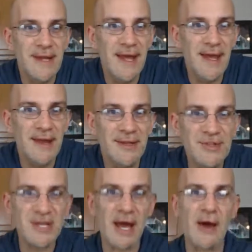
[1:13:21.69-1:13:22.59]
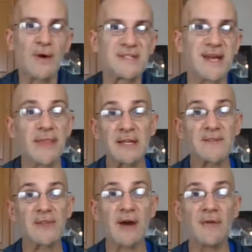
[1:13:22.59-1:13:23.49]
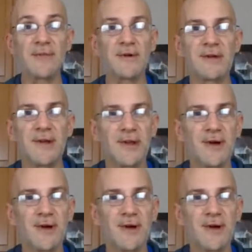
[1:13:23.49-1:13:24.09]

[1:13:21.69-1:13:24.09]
And usually, I always say thanks for the offer.